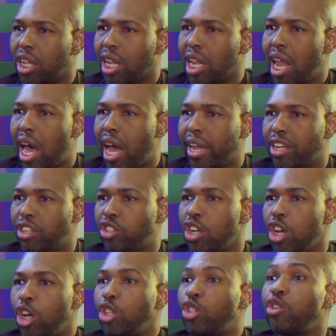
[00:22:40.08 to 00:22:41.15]
client
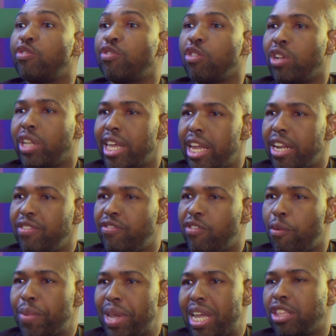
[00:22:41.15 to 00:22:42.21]
to fill in for me.